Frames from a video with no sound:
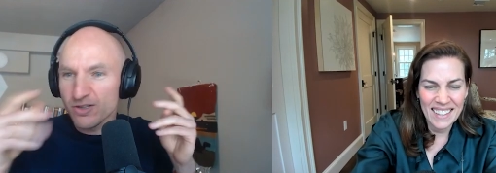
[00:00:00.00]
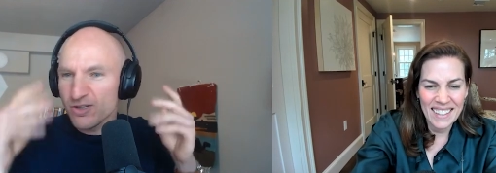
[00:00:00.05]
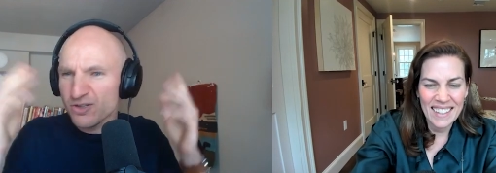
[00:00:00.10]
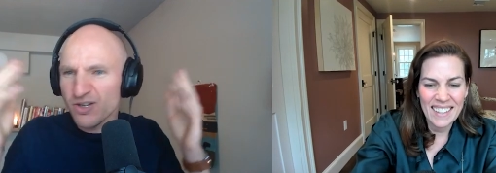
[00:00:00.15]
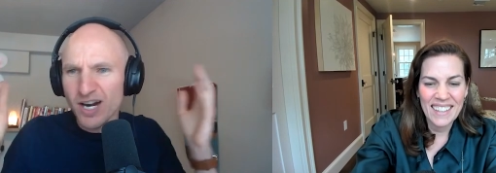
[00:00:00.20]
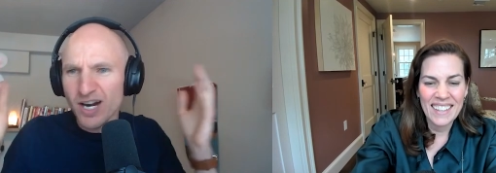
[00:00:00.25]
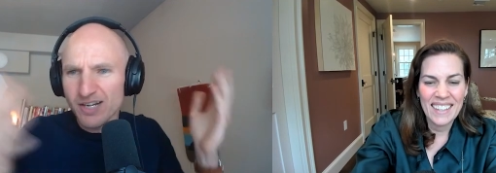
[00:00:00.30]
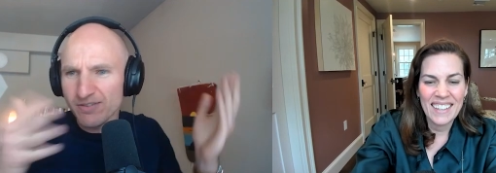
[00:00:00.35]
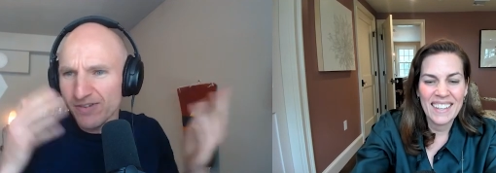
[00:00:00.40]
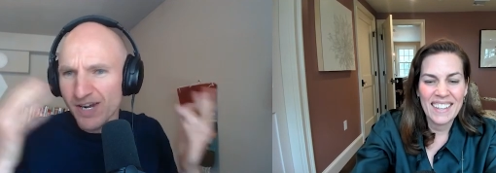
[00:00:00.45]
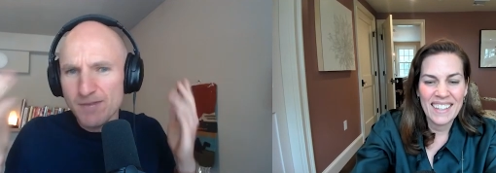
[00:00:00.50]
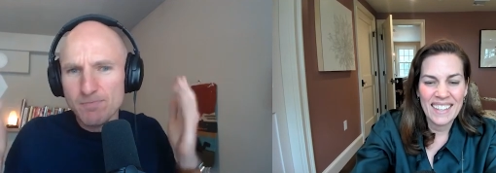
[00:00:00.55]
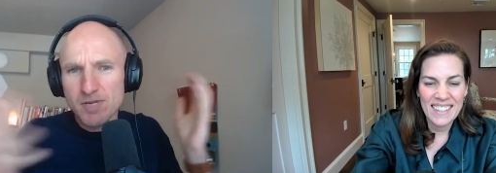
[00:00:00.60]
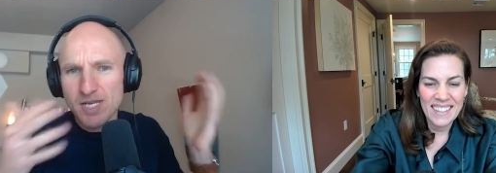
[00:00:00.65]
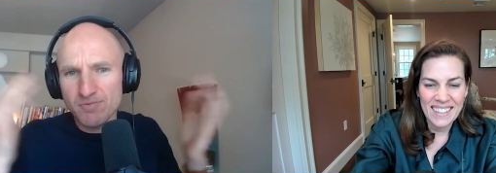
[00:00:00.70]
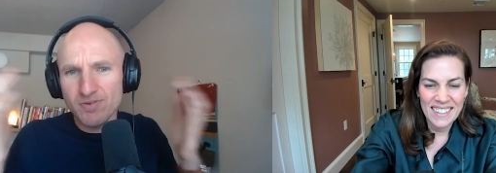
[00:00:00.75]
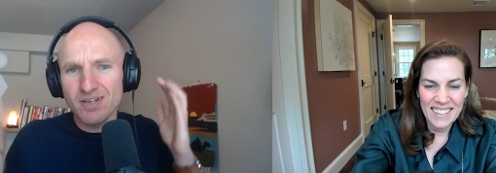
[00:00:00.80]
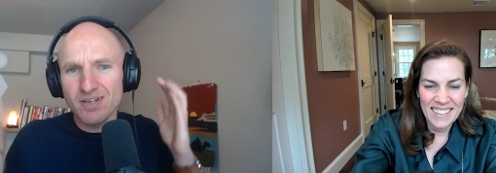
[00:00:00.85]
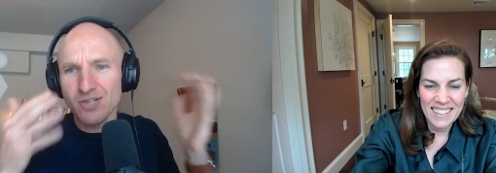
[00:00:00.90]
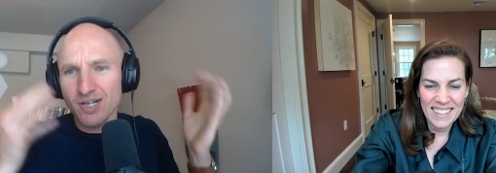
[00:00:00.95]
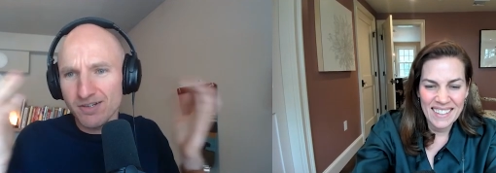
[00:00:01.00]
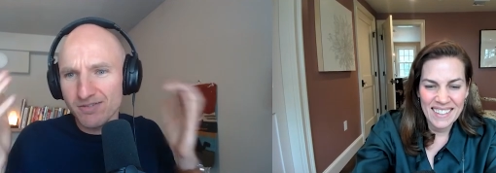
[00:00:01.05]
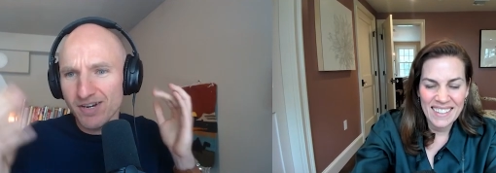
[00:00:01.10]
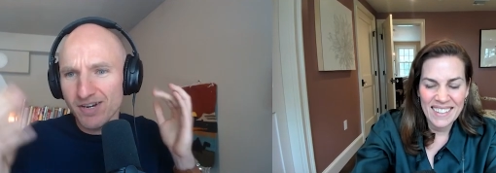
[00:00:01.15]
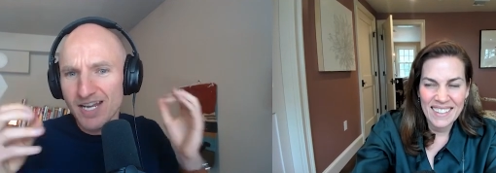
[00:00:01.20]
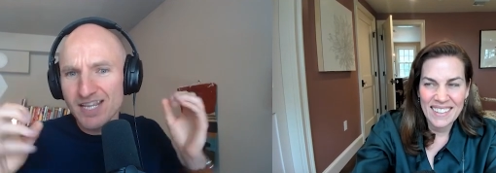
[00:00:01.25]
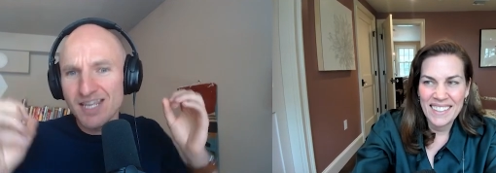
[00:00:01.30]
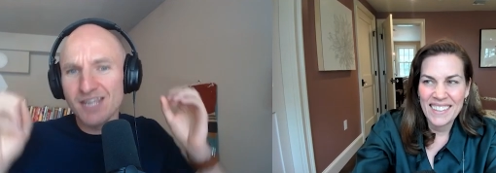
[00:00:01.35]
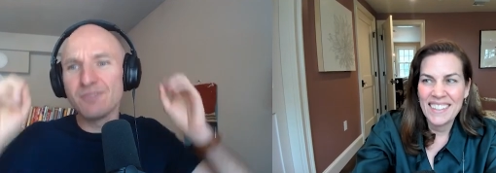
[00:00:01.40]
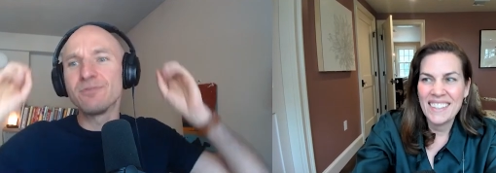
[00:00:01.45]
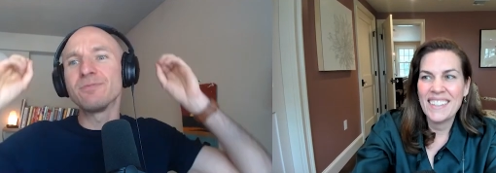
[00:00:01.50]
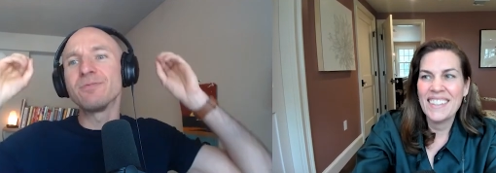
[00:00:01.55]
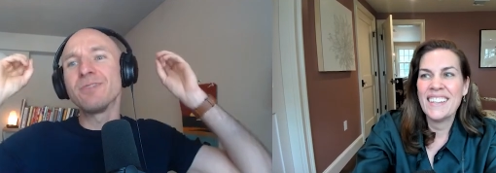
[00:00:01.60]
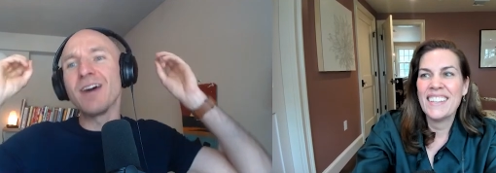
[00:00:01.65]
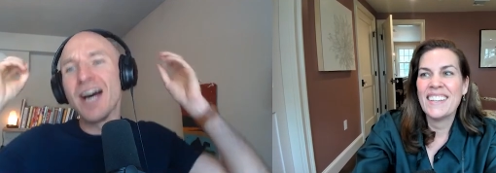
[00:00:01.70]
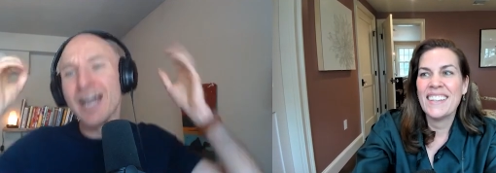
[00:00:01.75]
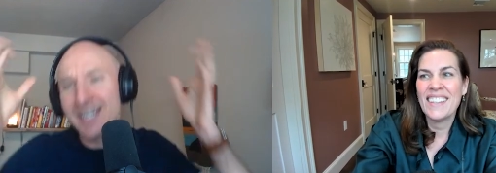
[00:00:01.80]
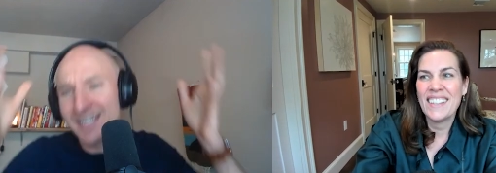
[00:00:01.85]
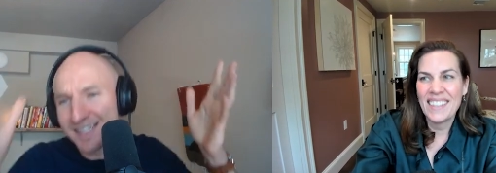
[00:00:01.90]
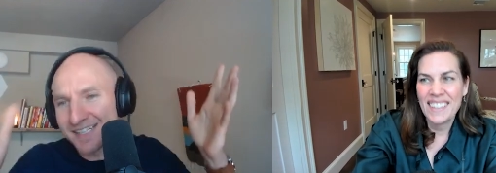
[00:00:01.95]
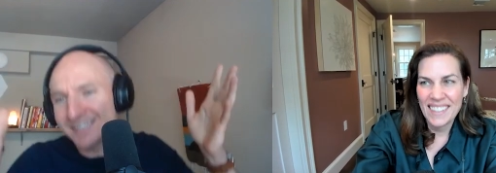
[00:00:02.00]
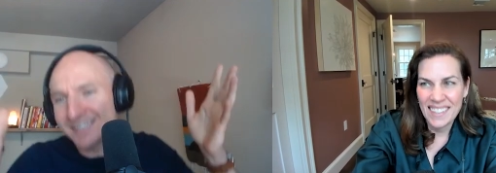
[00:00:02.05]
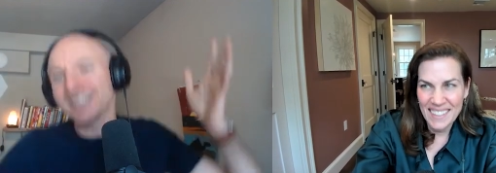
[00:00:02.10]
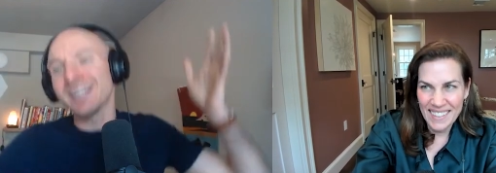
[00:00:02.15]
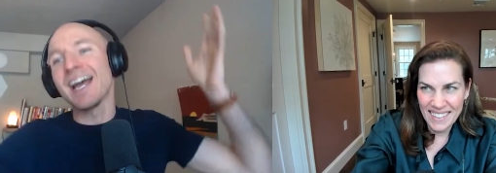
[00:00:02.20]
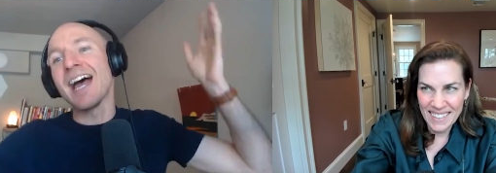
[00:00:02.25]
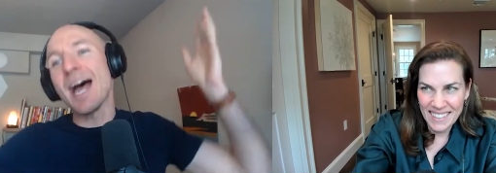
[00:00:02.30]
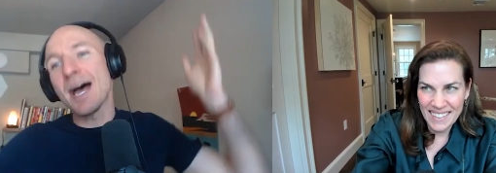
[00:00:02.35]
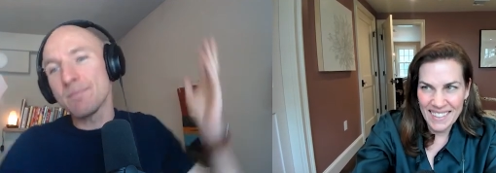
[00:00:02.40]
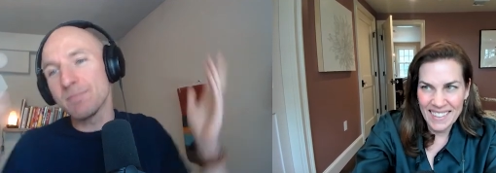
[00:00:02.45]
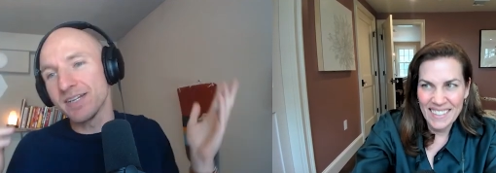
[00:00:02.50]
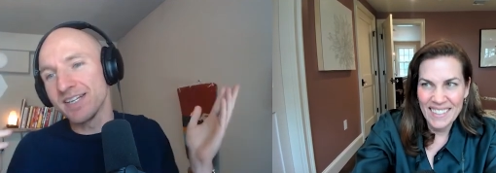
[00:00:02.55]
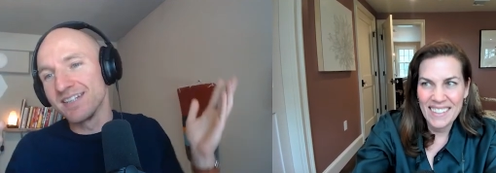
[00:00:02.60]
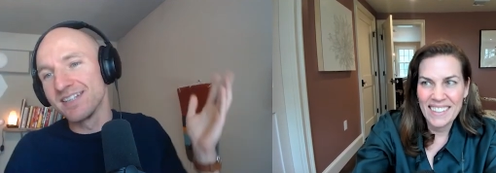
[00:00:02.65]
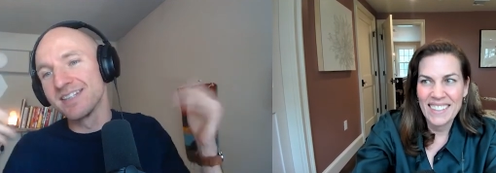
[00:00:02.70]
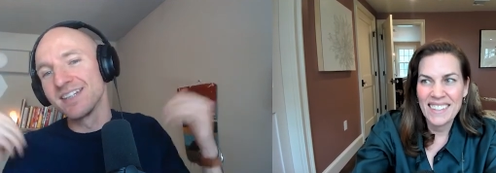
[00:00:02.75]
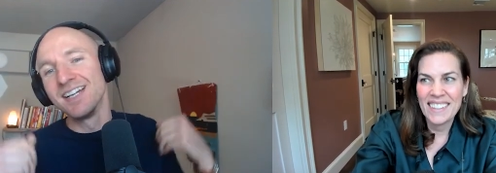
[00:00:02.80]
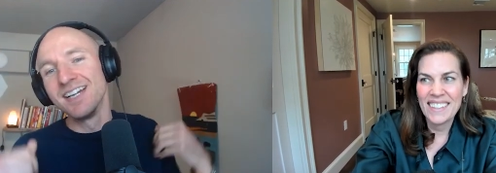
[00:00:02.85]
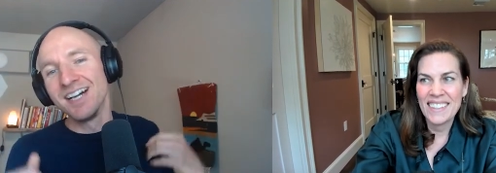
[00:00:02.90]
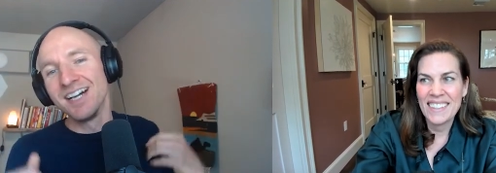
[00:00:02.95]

Speaker 1: They're trying to find PMFit, trying to find, and then finally it happens.